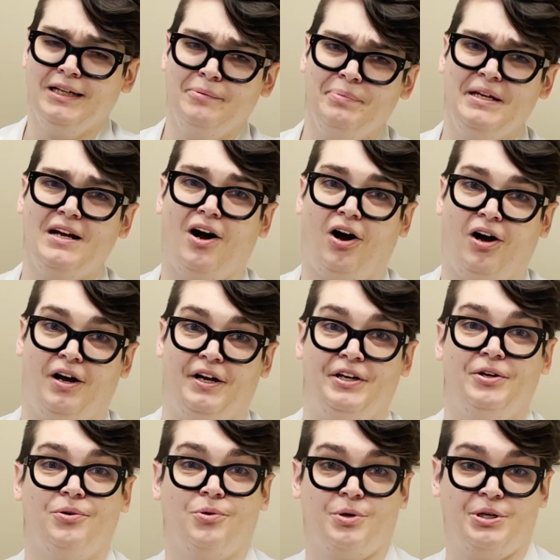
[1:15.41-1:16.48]
can be
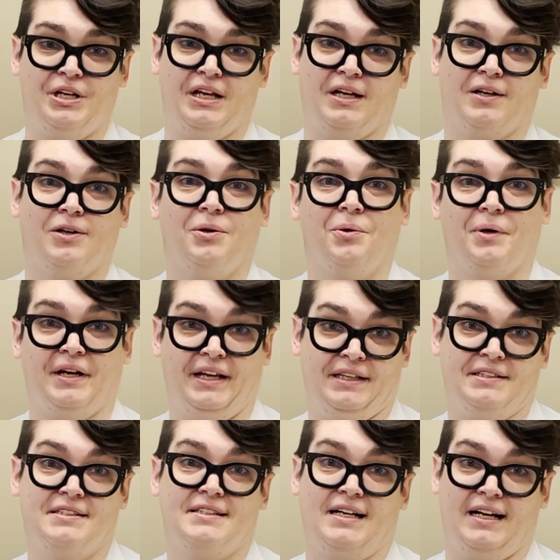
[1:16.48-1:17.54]
on or near or
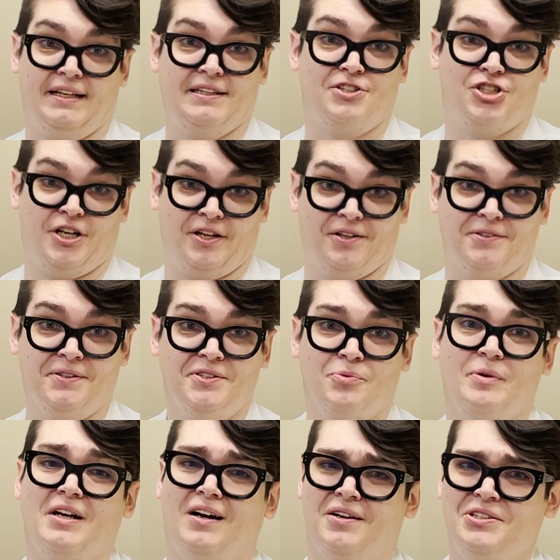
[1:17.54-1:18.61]
inside the genitals.
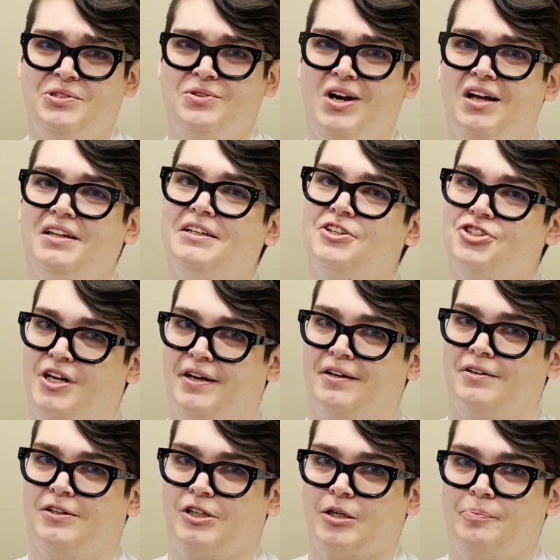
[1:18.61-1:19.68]
We also call it
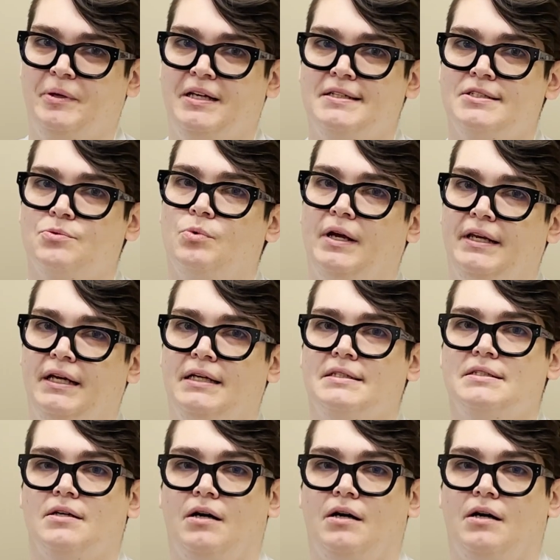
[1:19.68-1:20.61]
genital herpes when it's